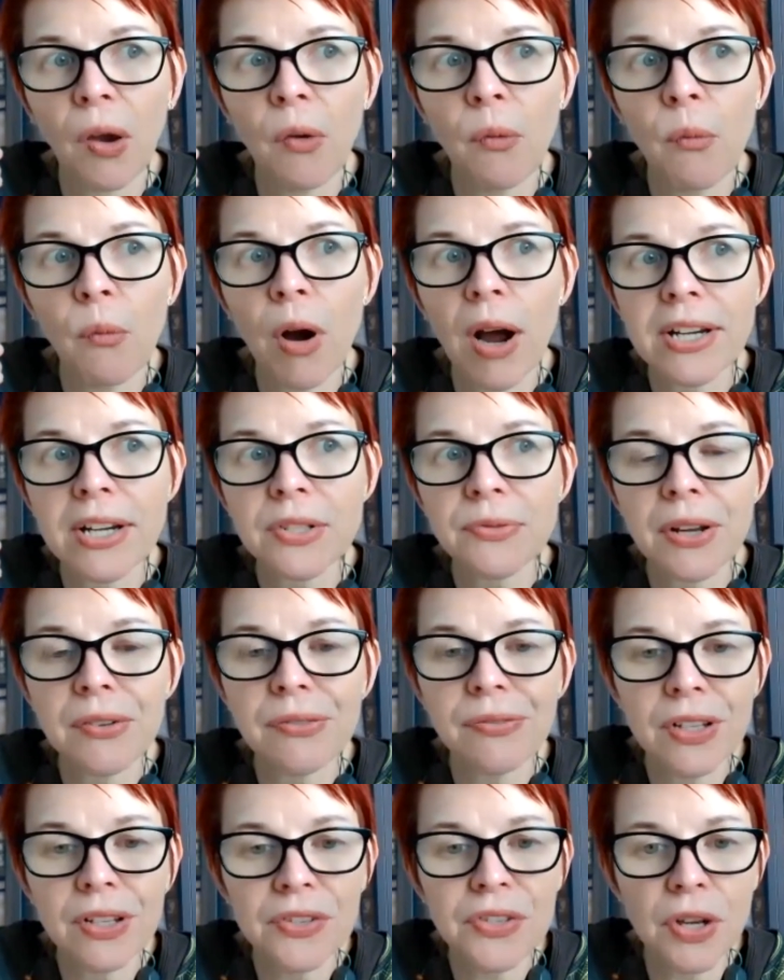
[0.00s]
do I
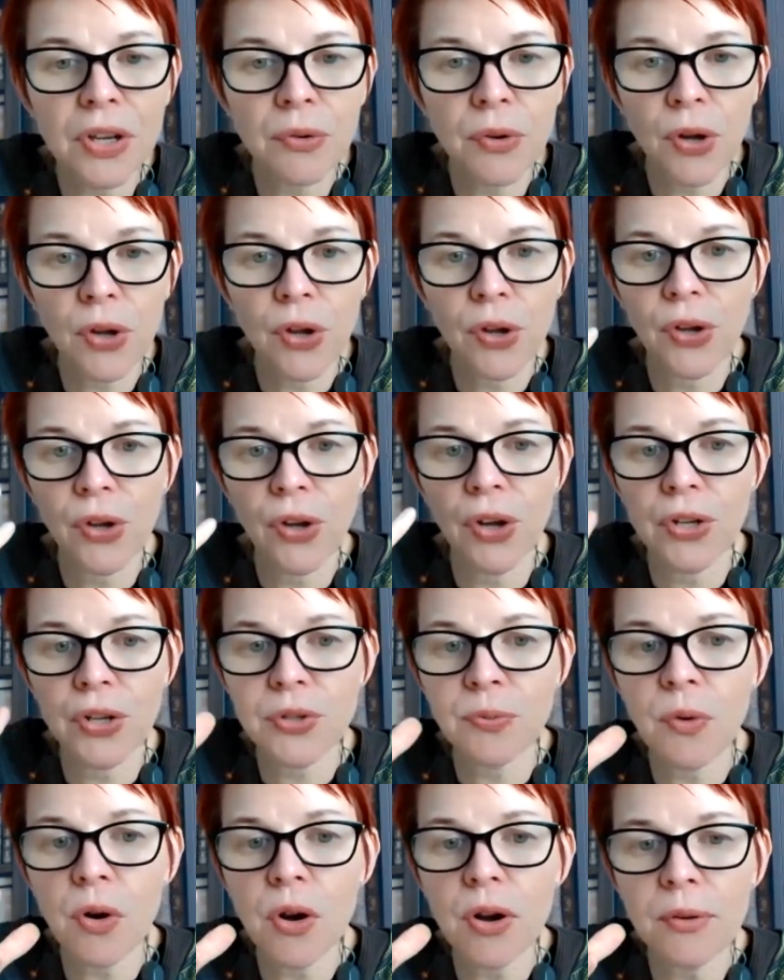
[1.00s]
feel so hurt?
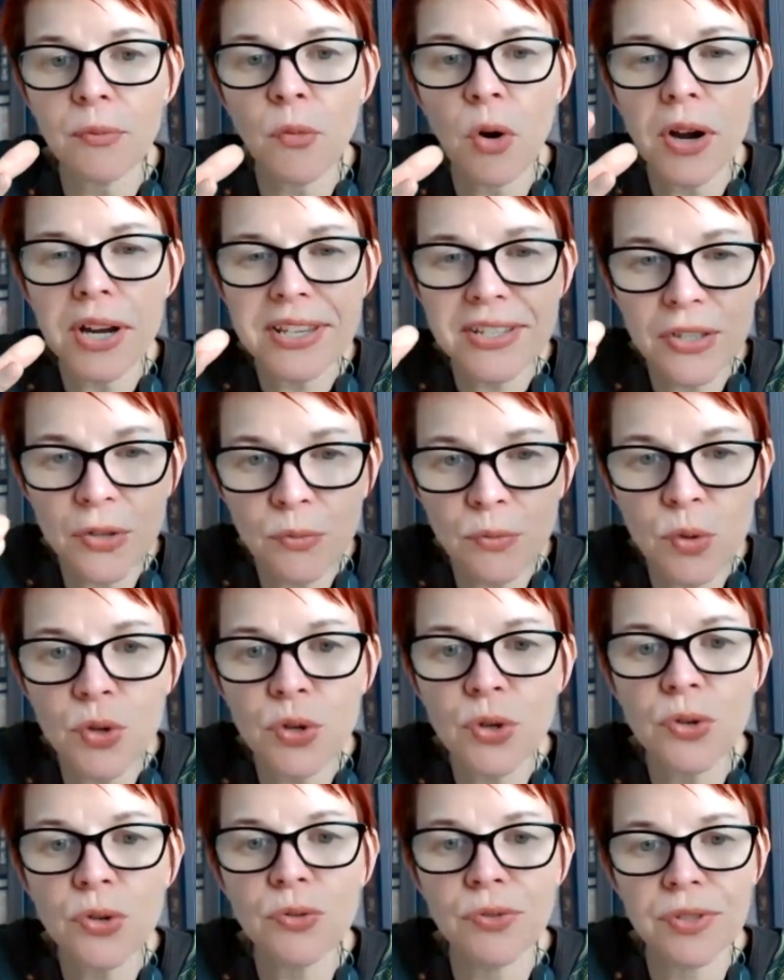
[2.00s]
What is the
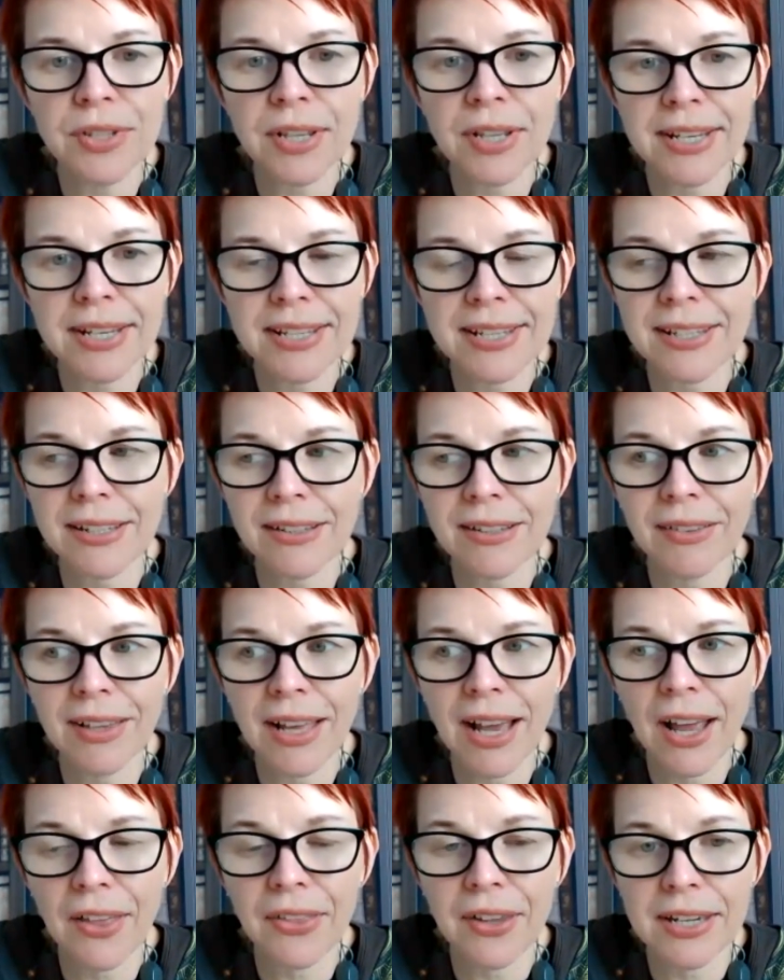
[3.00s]
wound that is still
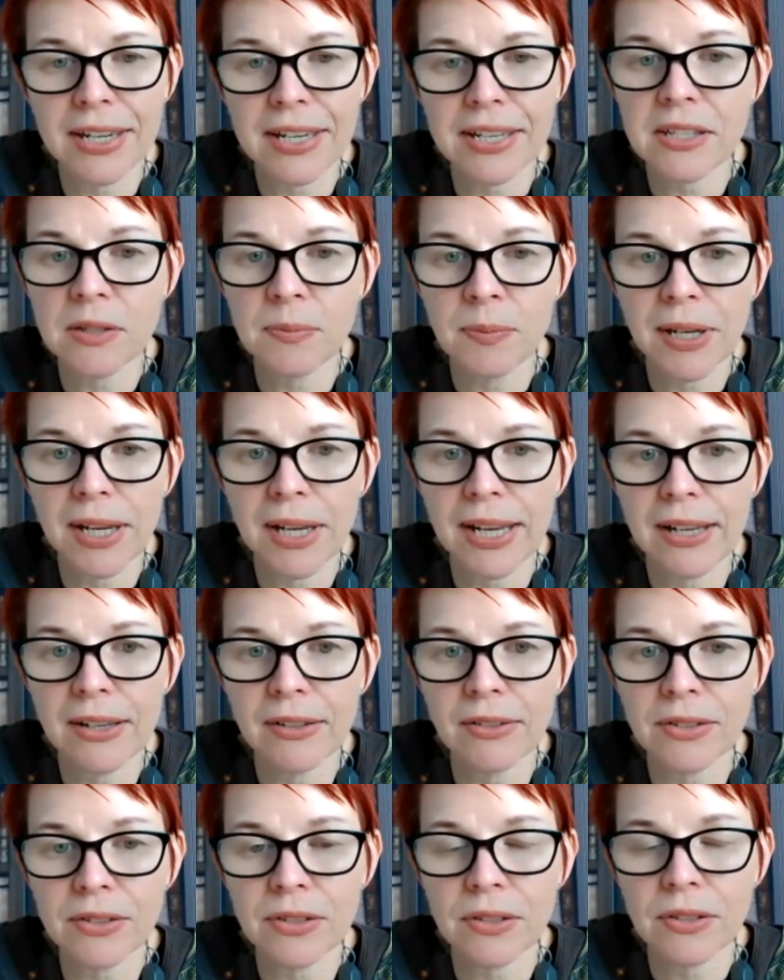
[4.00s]
there that needs to be
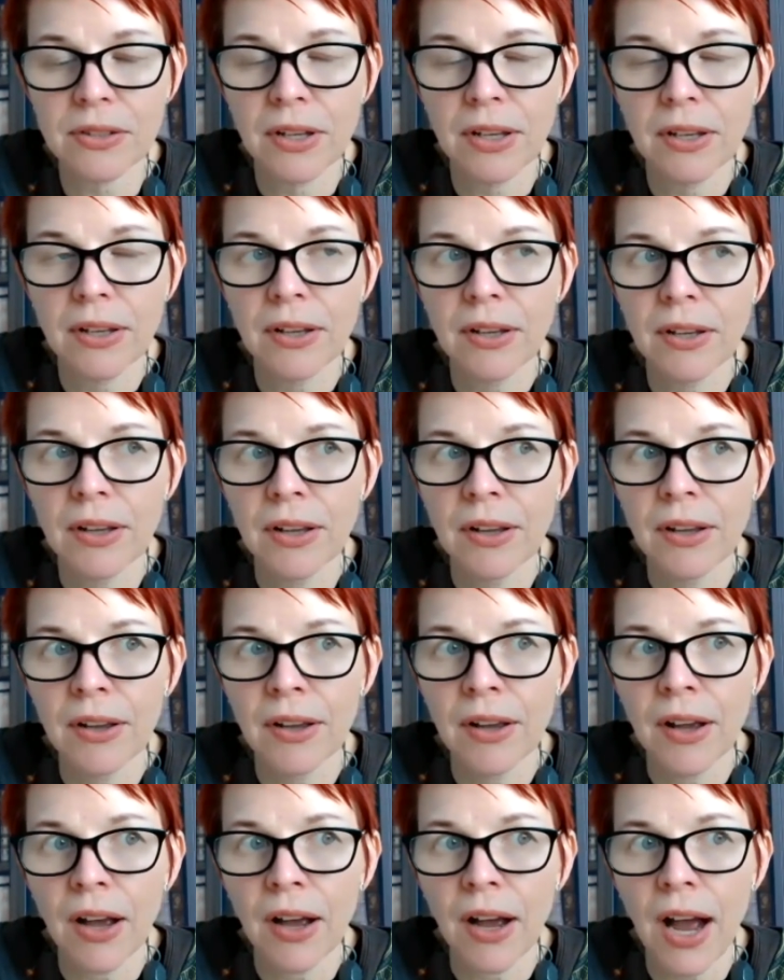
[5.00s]
healed?
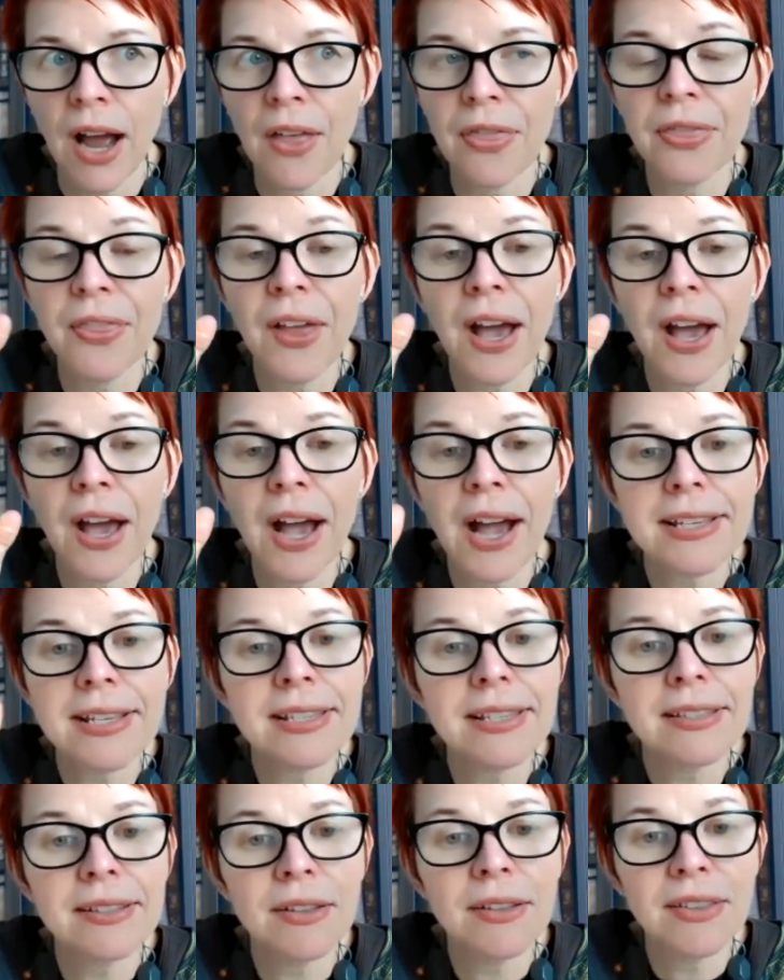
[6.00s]
And that
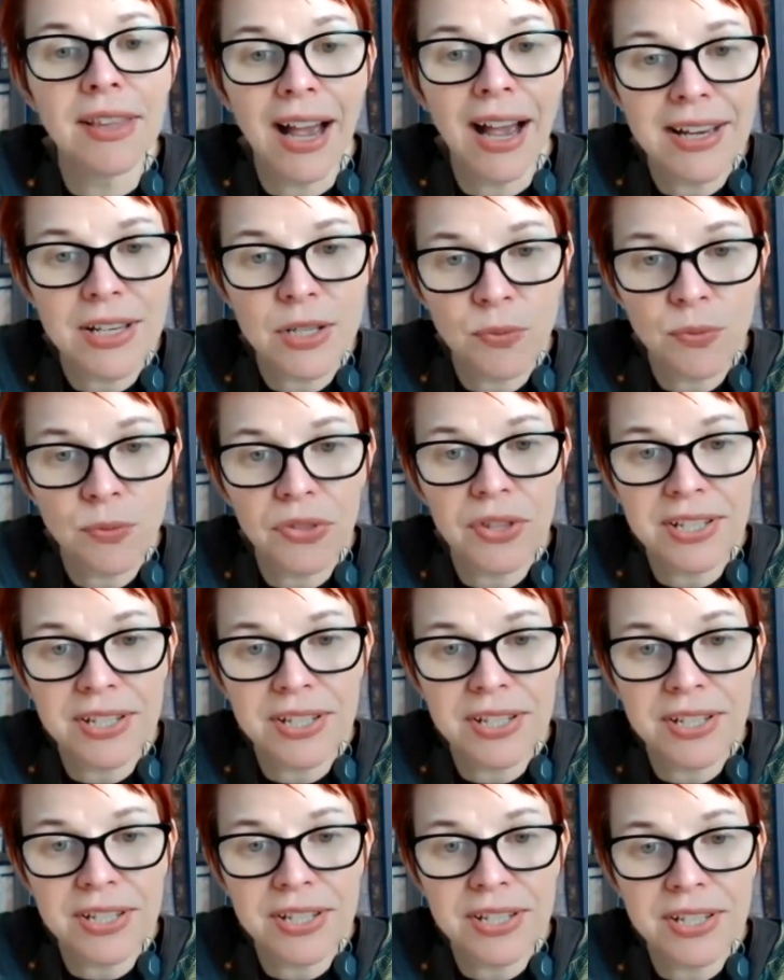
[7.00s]
is what this
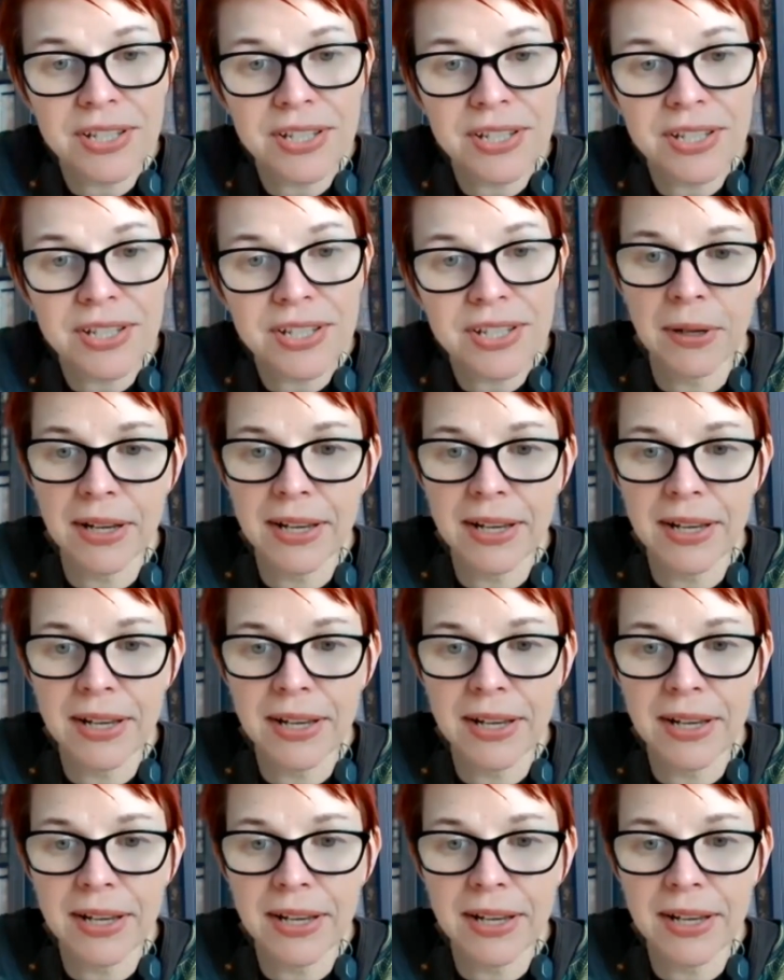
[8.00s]
relationship